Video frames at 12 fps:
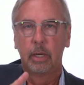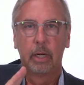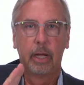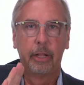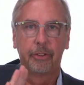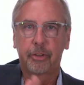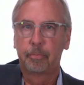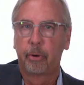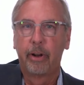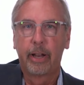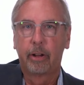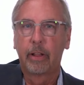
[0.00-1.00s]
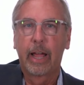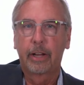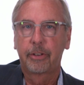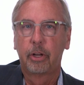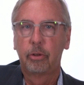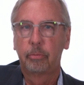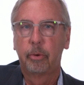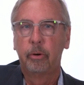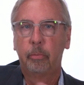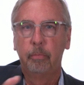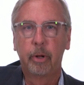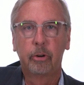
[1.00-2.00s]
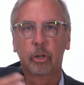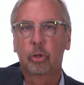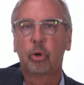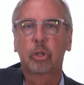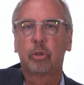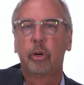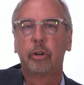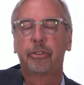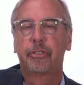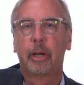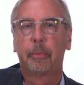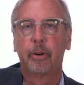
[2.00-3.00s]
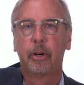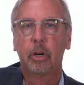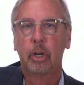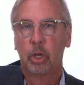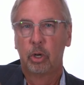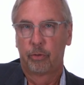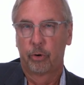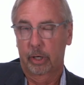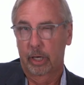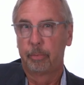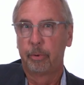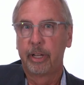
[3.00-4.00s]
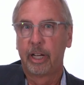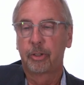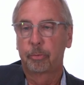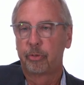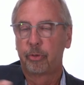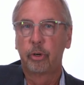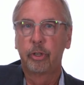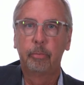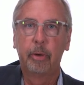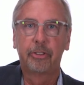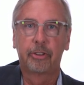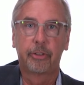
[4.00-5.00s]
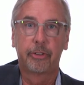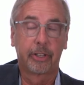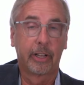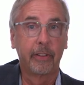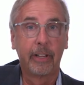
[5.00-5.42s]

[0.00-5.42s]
and spironolactone, mineralocorticoid receptor, for a couple of days before you measure this stuff.